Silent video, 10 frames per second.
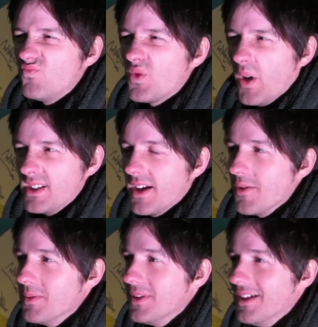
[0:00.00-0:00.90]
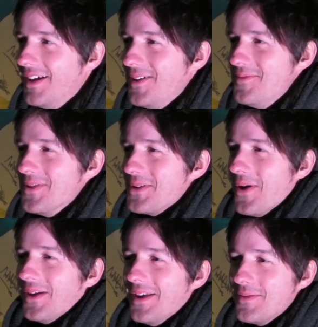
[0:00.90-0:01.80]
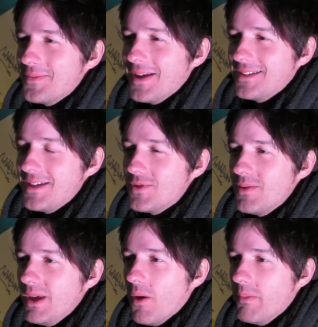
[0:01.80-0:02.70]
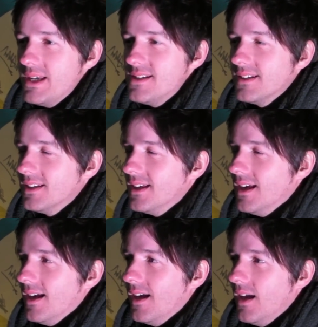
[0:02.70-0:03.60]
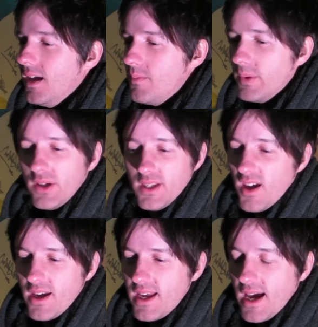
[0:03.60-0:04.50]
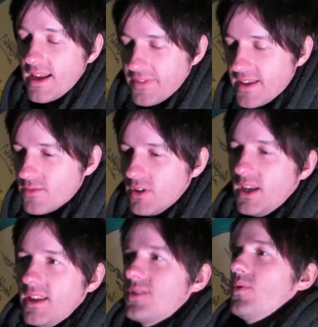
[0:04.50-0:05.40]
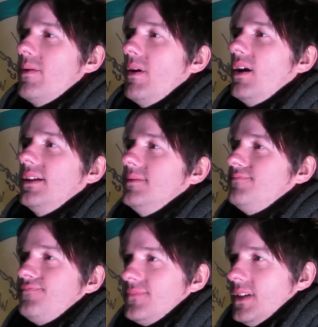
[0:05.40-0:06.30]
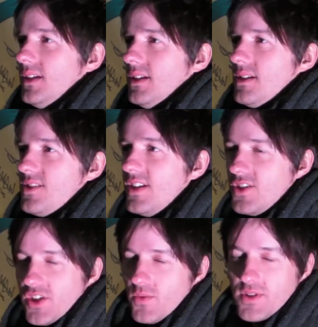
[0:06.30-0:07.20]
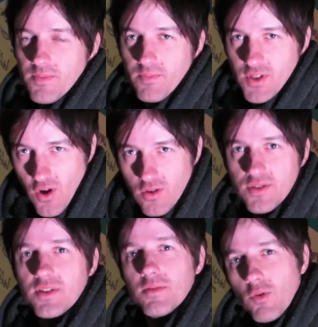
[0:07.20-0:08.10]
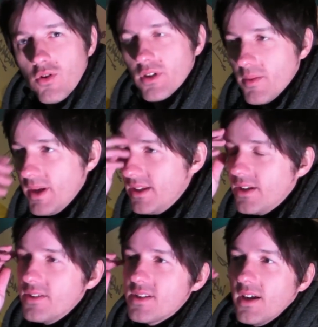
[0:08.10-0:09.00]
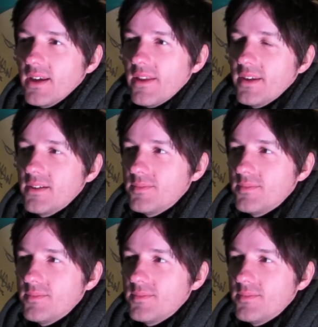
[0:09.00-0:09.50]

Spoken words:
It's quite terrible. Team GB got beat. But no, and I think really that's where my synergy with songs and sport come in. You know, it's like, I think,